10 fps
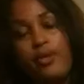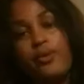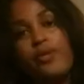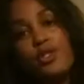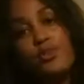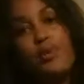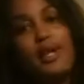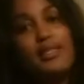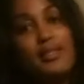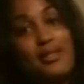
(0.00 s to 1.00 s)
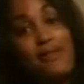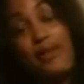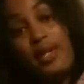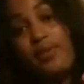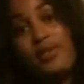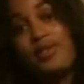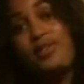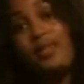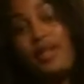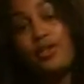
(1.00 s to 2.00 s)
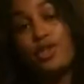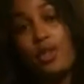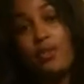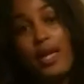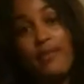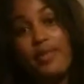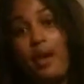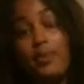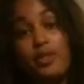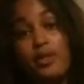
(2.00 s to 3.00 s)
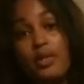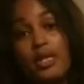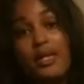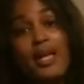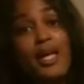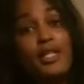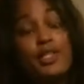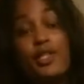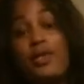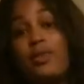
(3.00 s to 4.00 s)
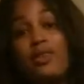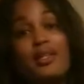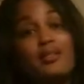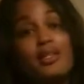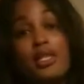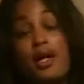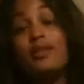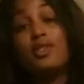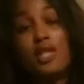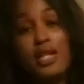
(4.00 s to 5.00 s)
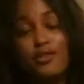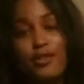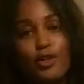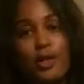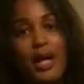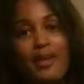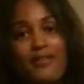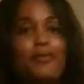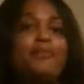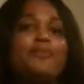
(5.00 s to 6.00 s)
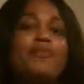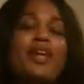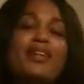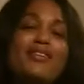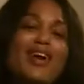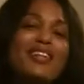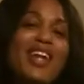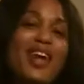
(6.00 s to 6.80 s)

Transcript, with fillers: through this process of forgiveness that now she will have the opportunity to do at this young stage of her life and not